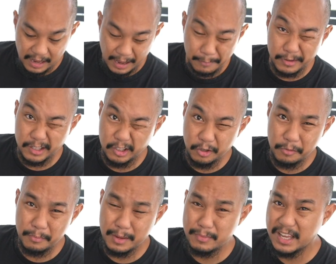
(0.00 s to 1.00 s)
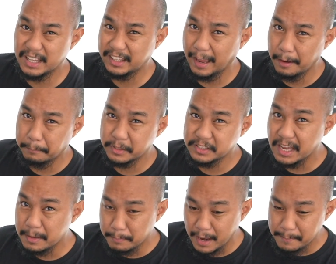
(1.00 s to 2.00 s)
I'm going to do maybe a
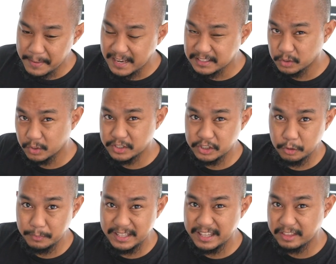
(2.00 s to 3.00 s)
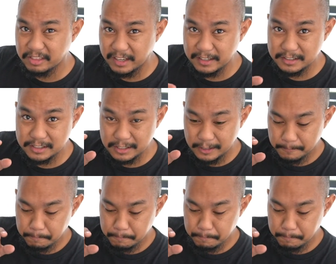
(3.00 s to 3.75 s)
10% bypass, so assuming that there's